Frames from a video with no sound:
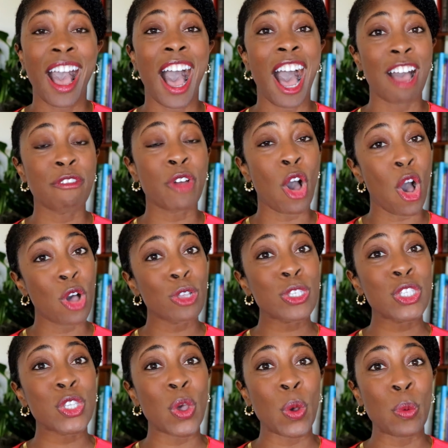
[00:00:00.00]
I've
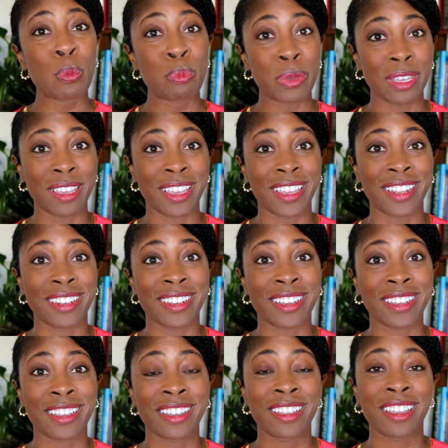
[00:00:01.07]
also
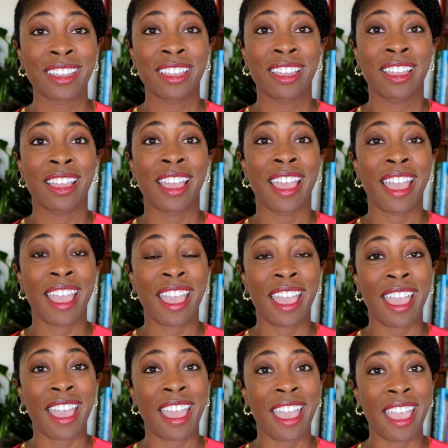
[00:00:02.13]
been
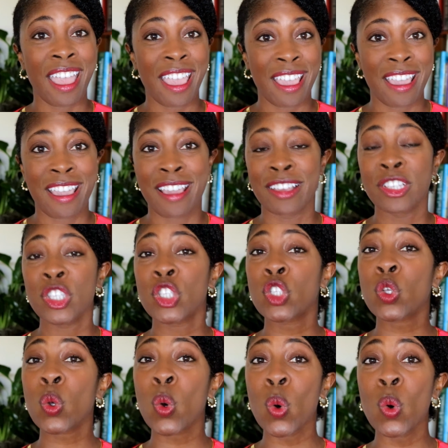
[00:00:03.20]
a
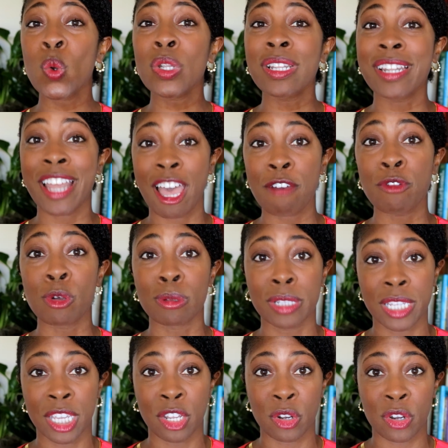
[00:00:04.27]
school level
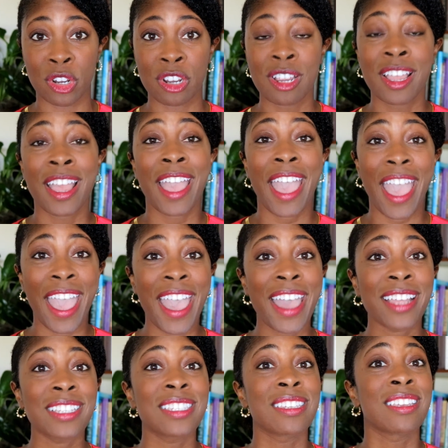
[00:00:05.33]
leader
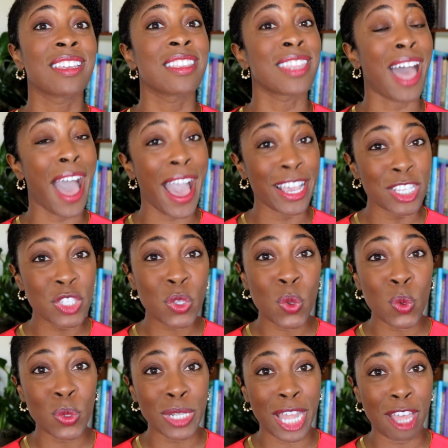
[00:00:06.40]
at the high
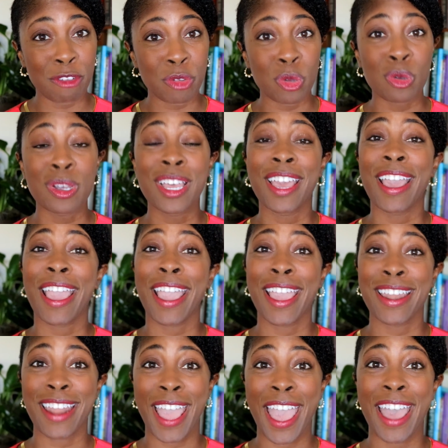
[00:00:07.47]
school level
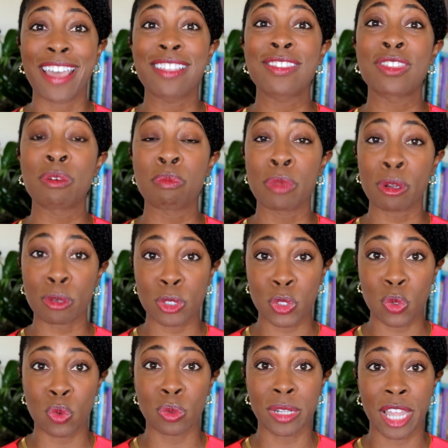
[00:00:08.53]
and at the middle
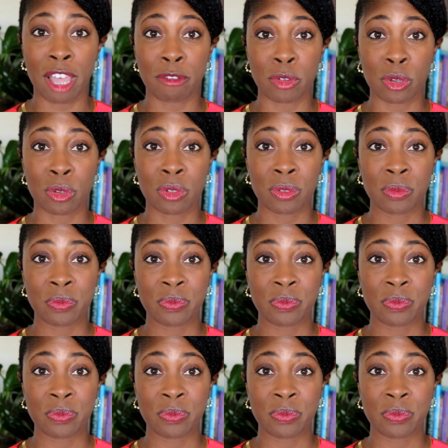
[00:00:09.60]
school level.